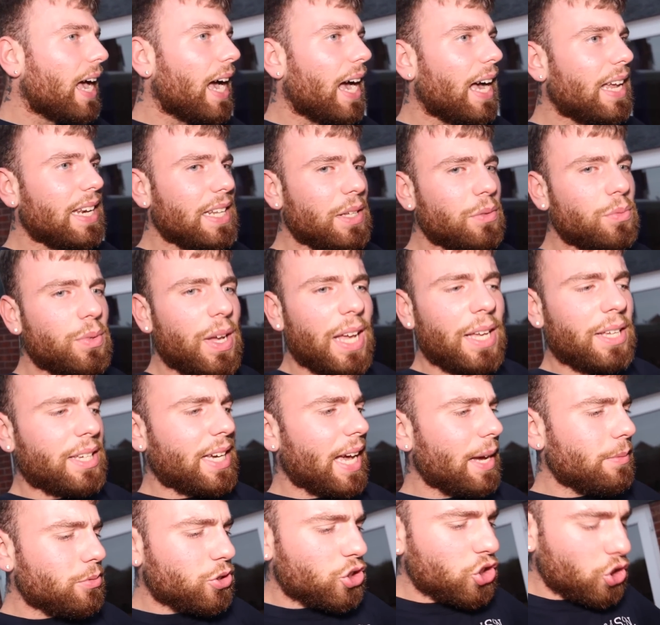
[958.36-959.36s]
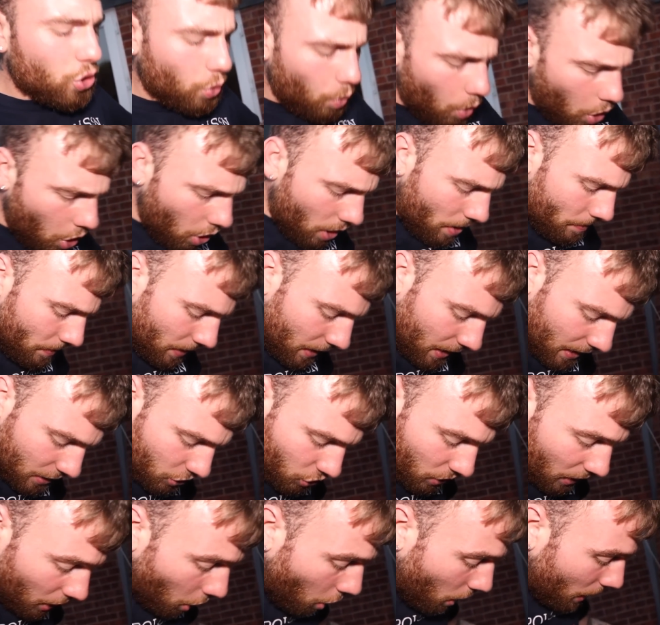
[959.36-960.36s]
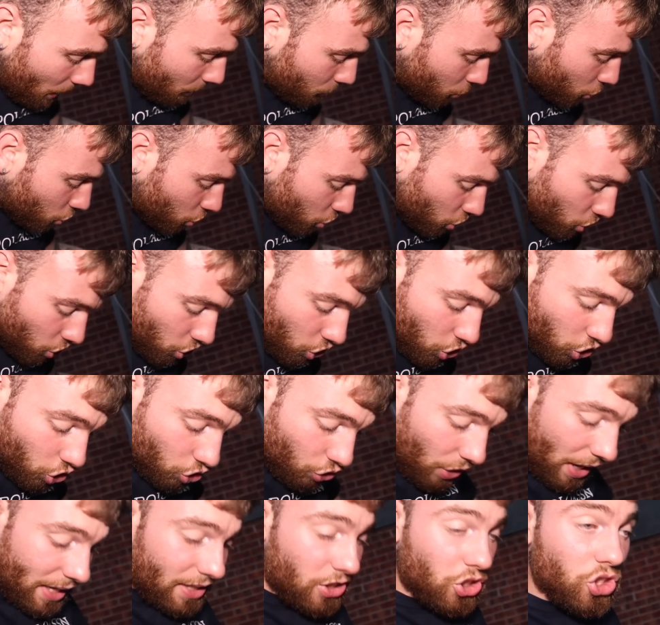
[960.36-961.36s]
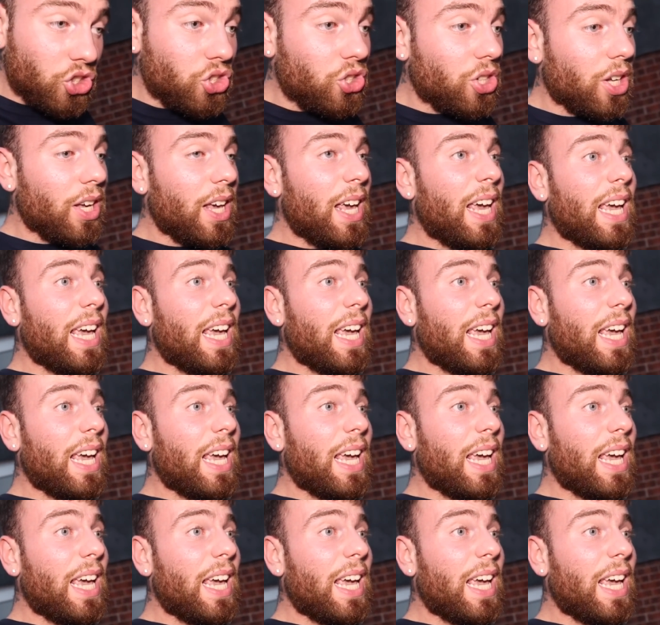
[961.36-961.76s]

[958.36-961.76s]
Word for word: And he kept squirting me, literally, I am drenched.